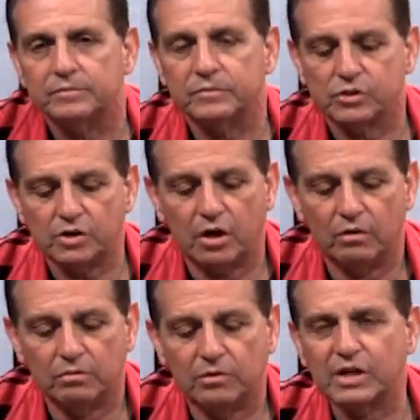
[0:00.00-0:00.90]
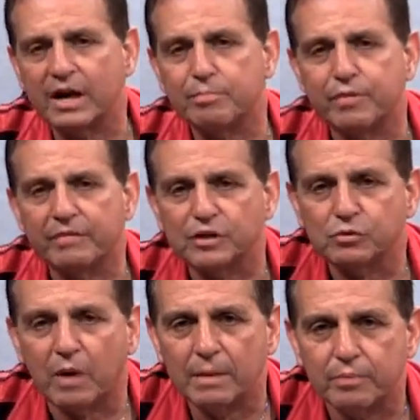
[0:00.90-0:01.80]
So, was I a privileged
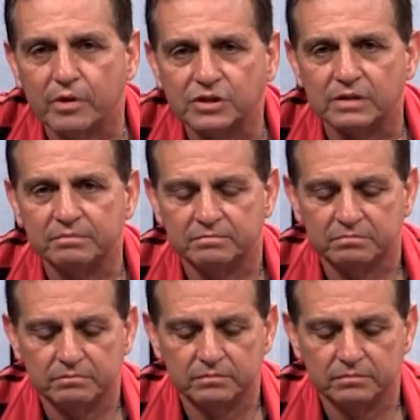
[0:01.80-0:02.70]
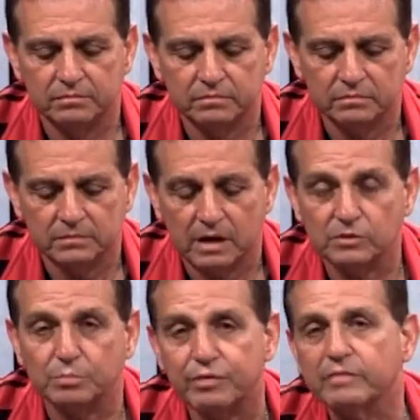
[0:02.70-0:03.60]
white person? I was
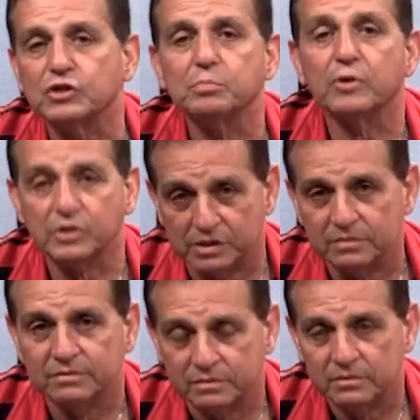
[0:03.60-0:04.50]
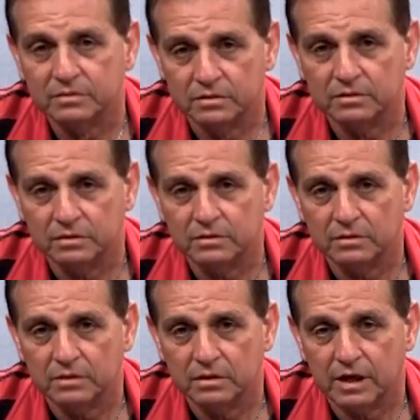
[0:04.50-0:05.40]
a privileged person.
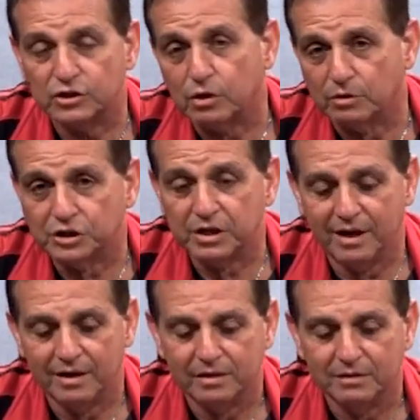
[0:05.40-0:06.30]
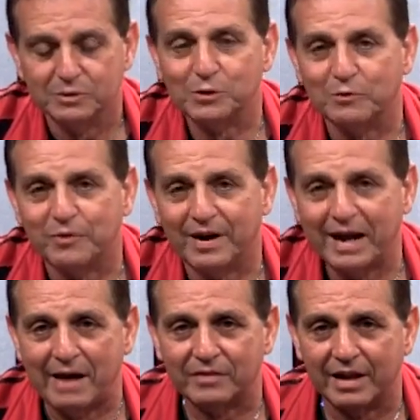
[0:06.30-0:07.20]
And so was she. It was so funny
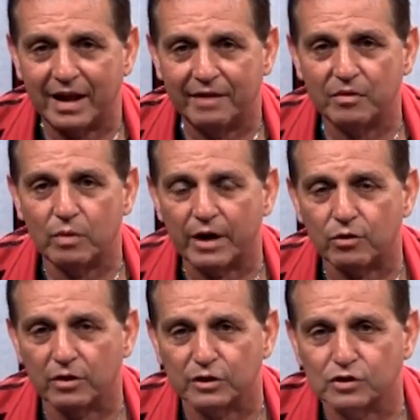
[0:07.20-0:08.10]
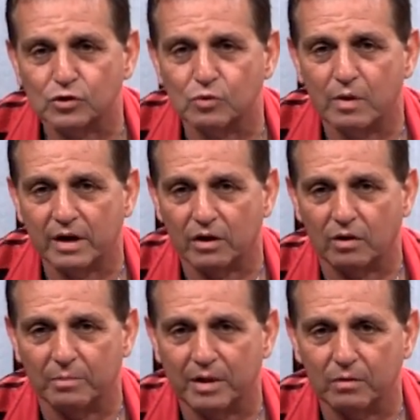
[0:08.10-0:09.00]
after that. Every white girl in the school wanted to go
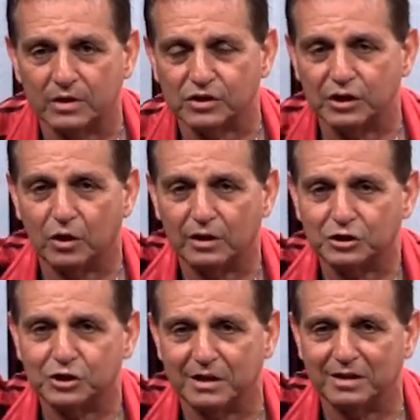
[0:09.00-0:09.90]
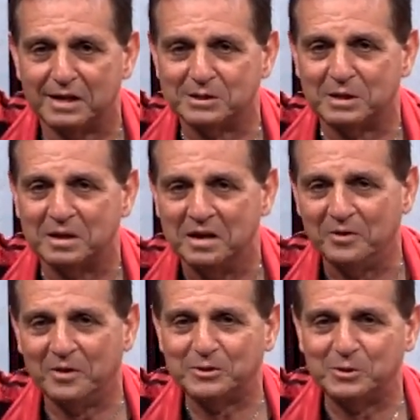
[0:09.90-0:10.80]
to me. The ones that all the cheerleaders at
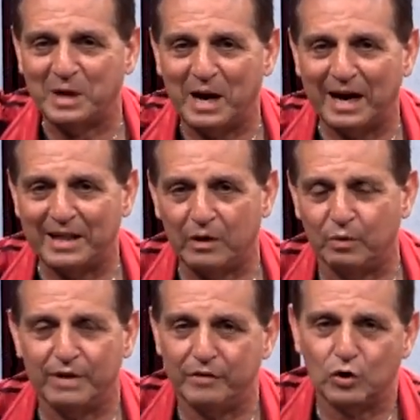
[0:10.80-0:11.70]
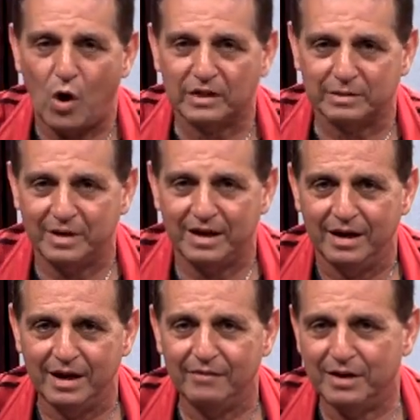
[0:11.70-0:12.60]
North Junior High that wouldn't even talk to me,
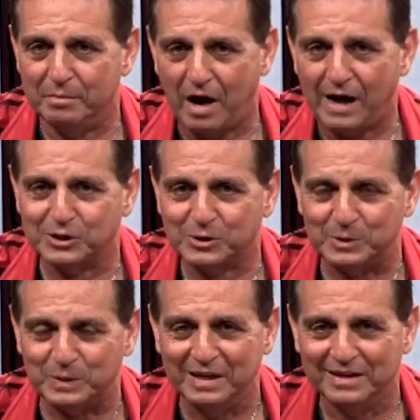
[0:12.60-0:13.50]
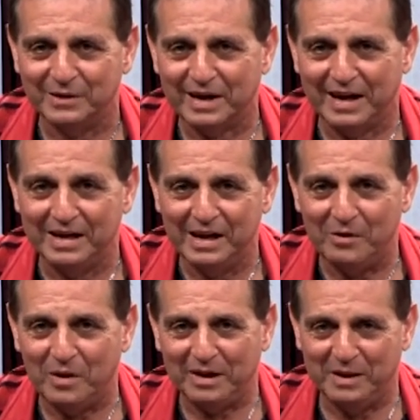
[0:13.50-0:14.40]
even in high school, okay,
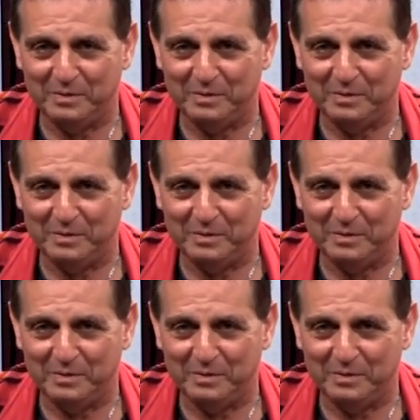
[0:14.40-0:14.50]
wanted,